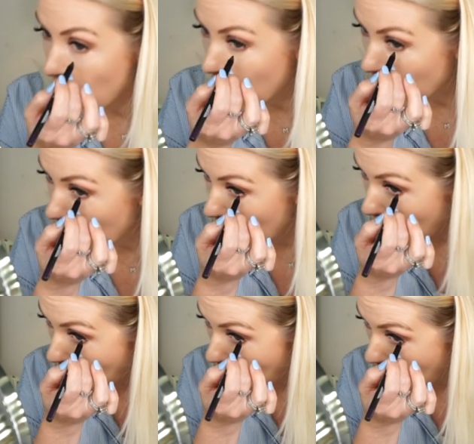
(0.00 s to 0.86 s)

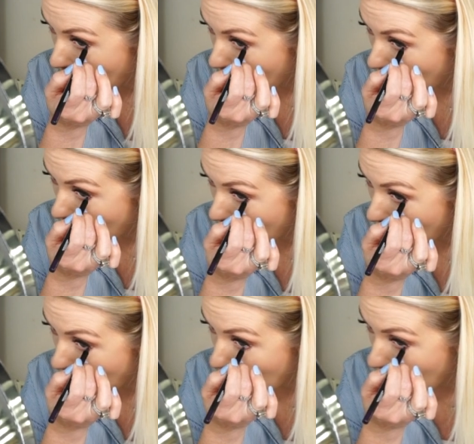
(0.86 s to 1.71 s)

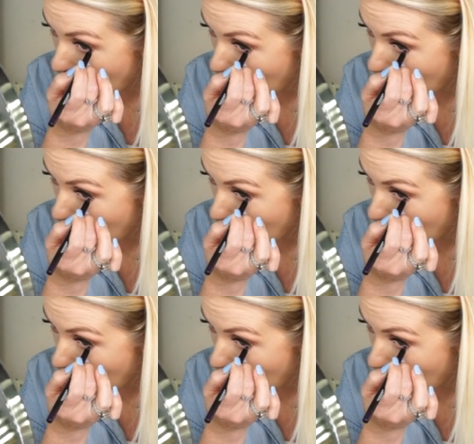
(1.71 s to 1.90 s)
Nothing is said.